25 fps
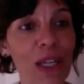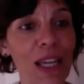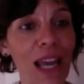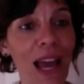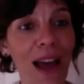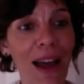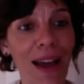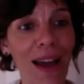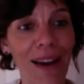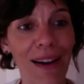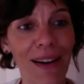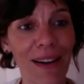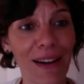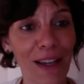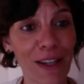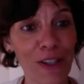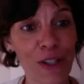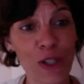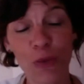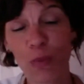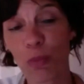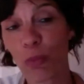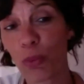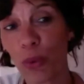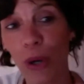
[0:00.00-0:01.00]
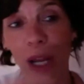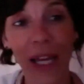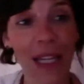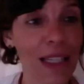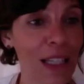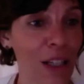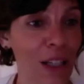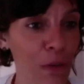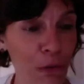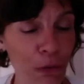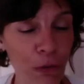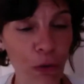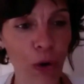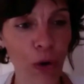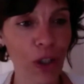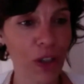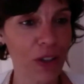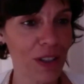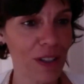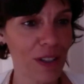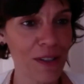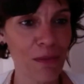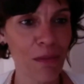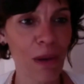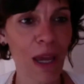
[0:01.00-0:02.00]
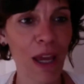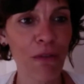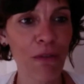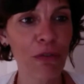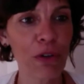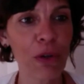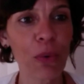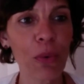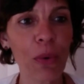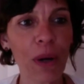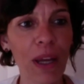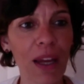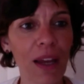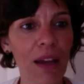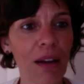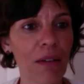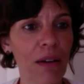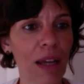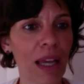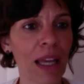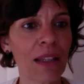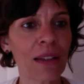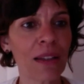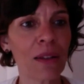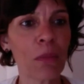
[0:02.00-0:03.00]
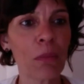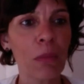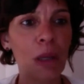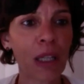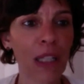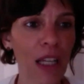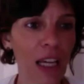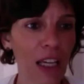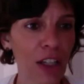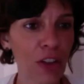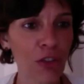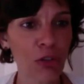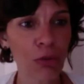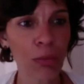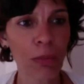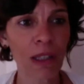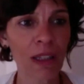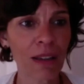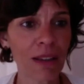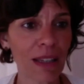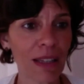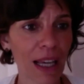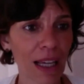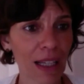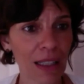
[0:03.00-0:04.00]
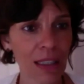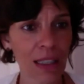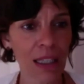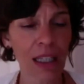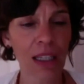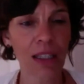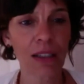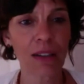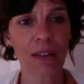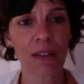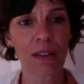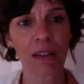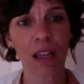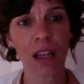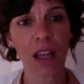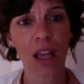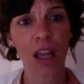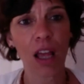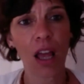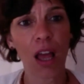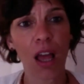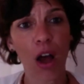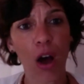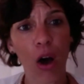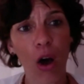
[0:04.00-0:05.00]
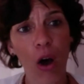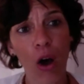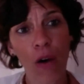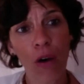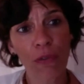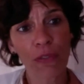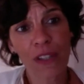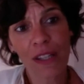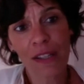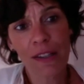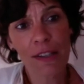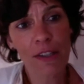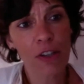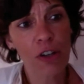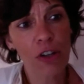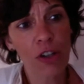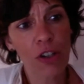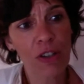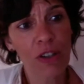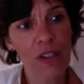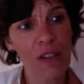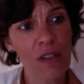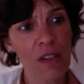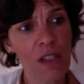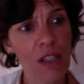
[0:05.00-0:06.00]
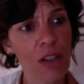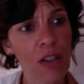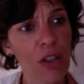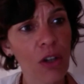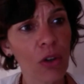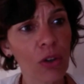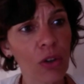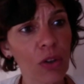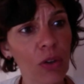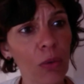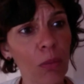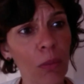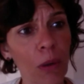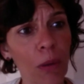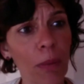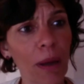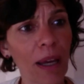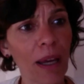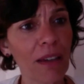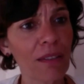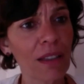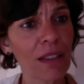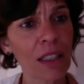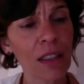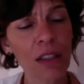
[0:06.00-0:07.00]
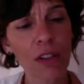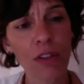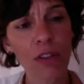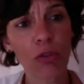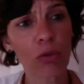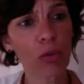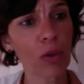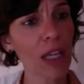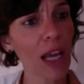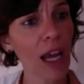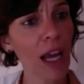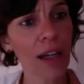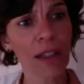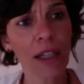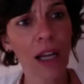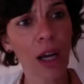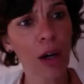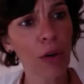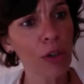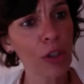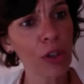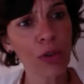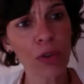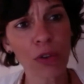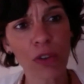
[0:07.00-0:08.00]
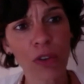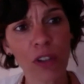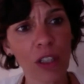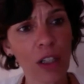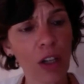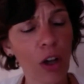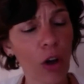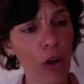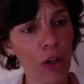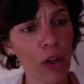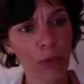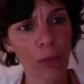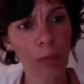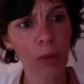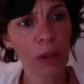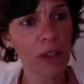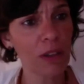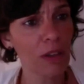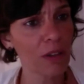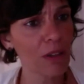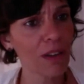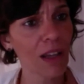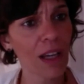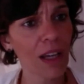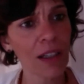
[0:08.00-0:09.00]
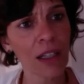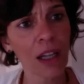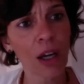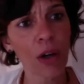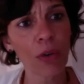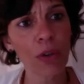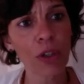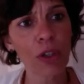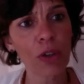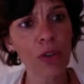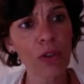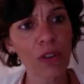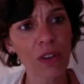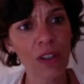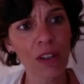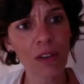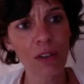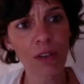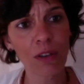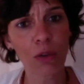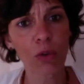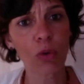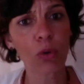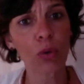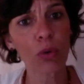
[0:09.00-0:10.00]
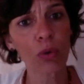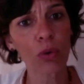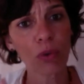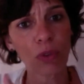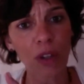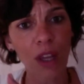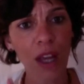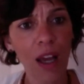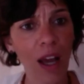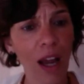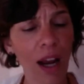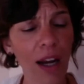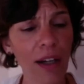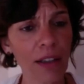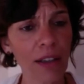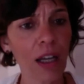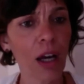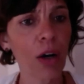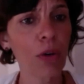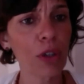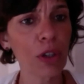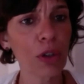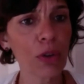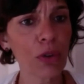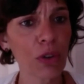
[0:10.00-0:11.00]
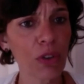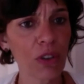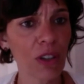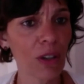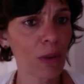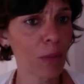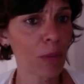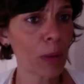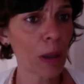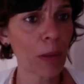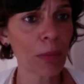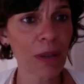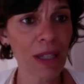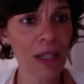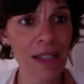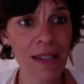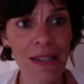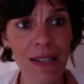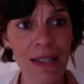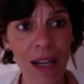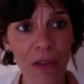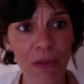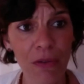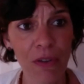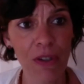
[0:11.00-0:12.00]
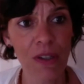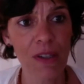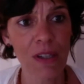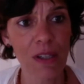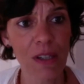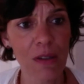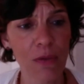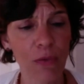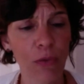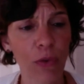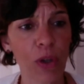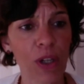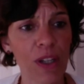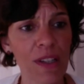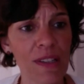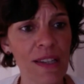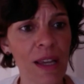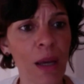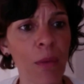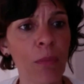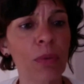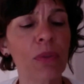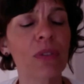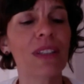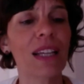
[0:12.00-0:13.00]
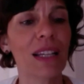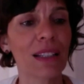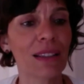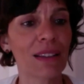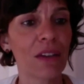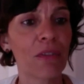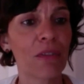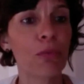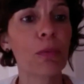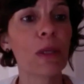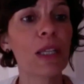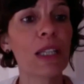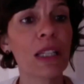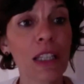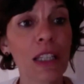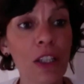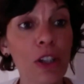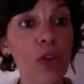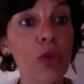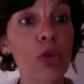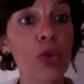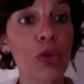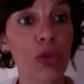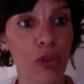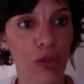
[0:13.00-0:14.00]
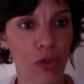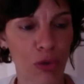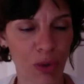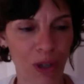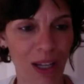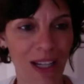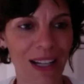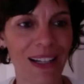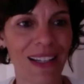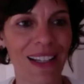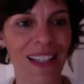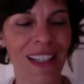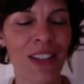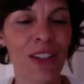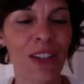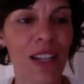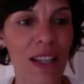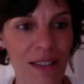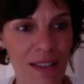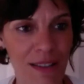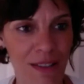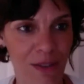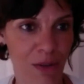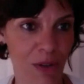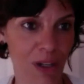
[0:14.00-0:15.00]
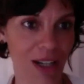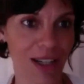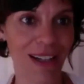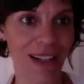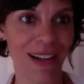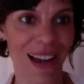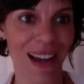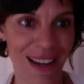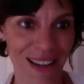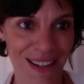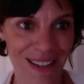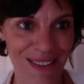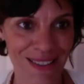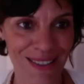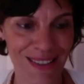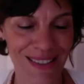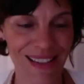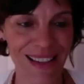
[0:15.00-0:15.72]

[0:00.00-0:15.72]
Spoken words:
are spreading Fordism everywhere, and the management techniques of the 30s in the automobile industry are now used in hospitals, are now used in schools, are now used in public services, for example, that have been industrialized.